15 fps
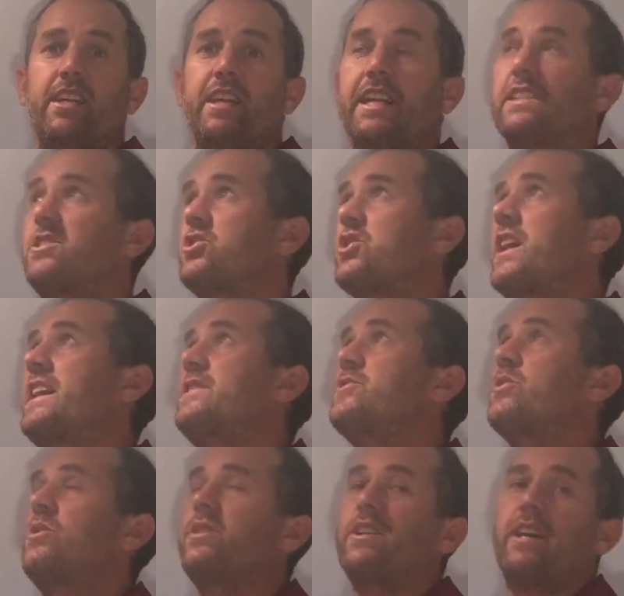It's change
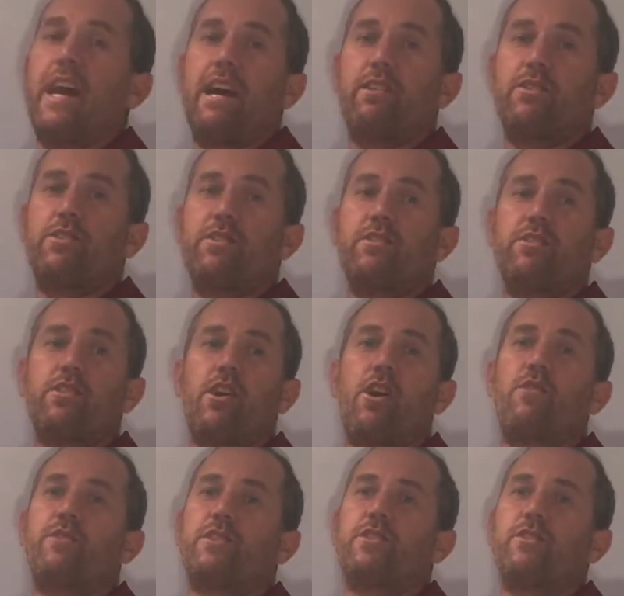all your halogens
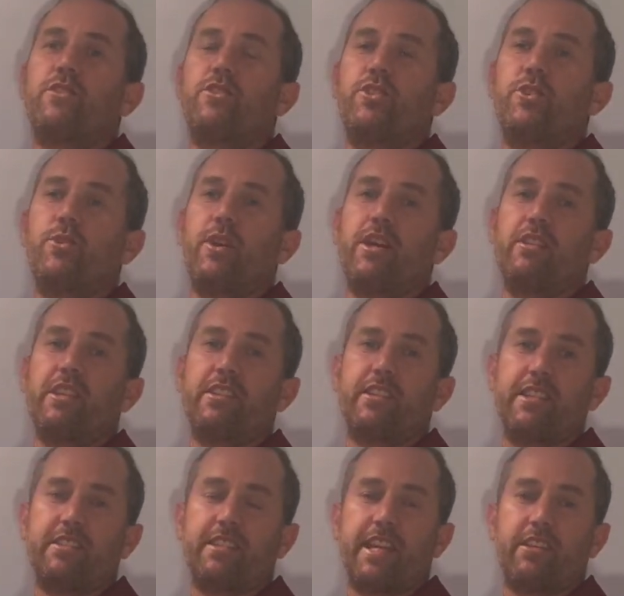over to the new
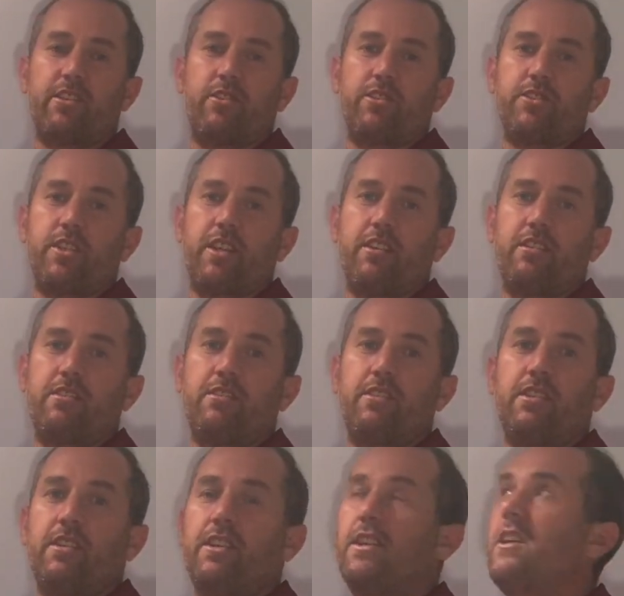LED technology.
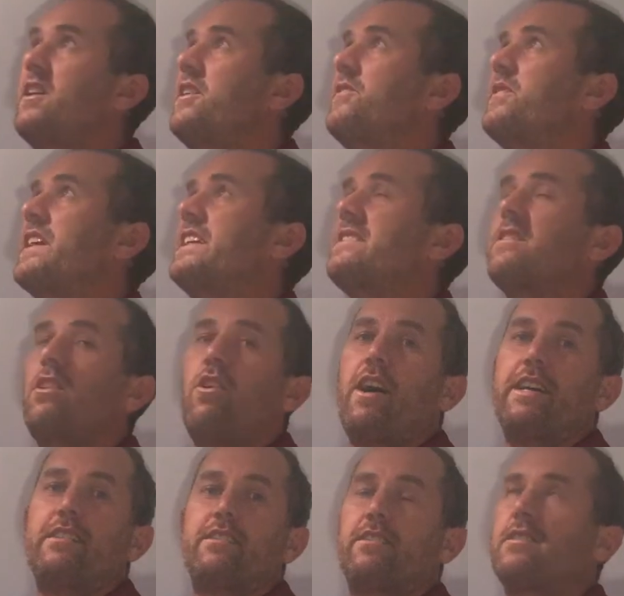These
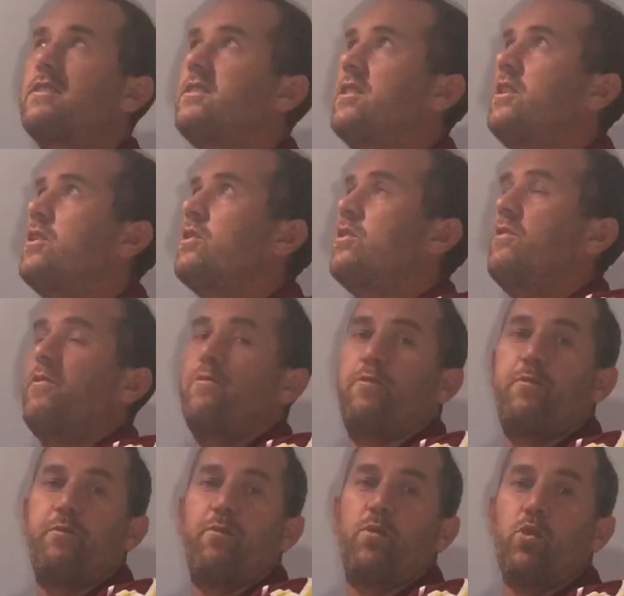lights
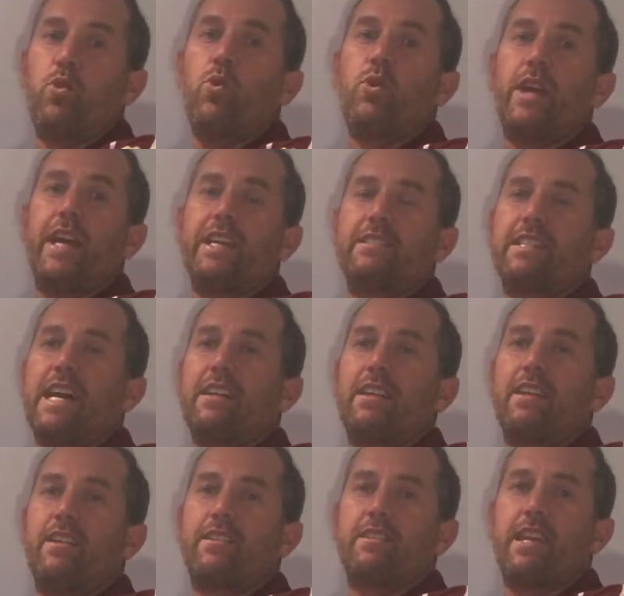look
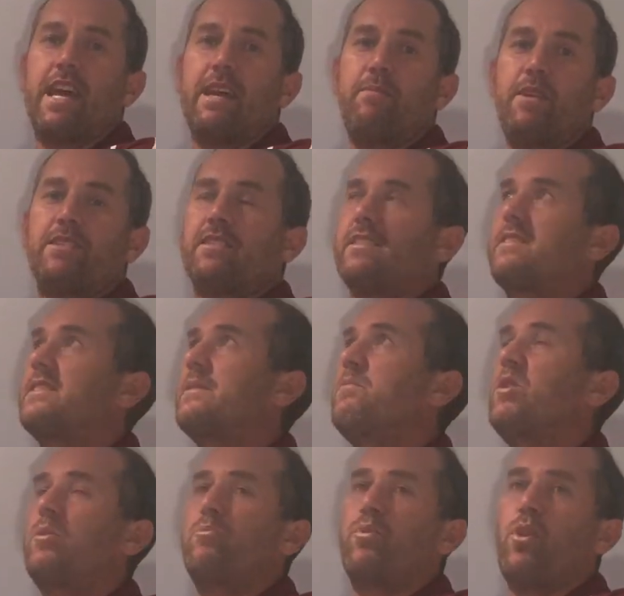exactly the same. It's a
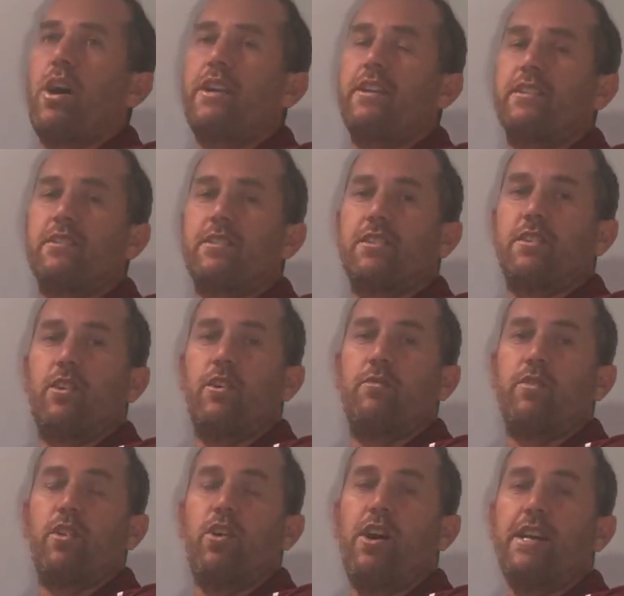similar brightness of
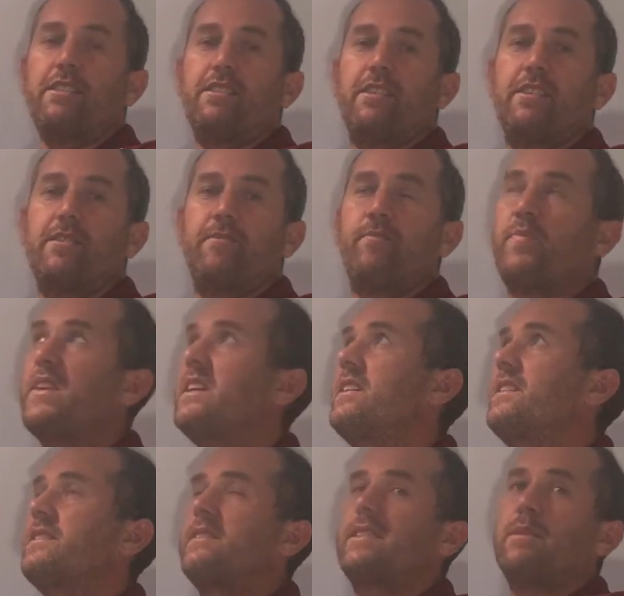light,
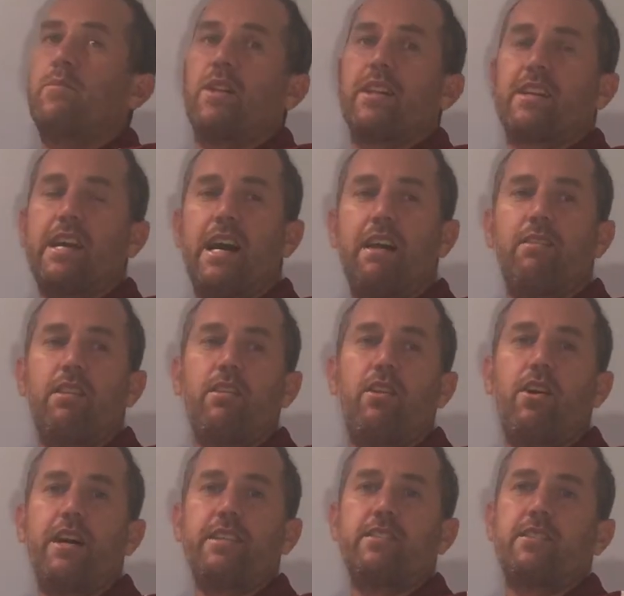similar color
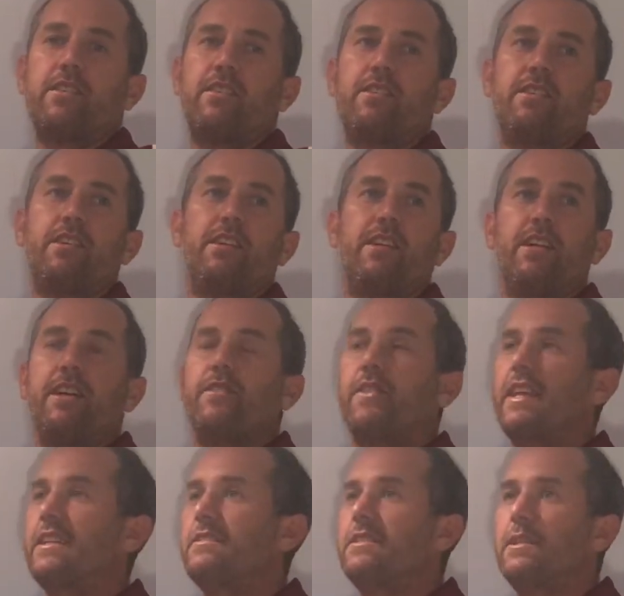light.
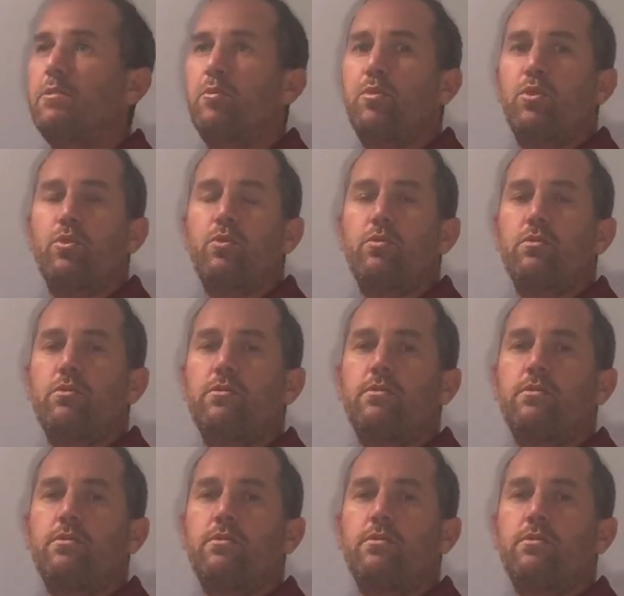They're dimmable.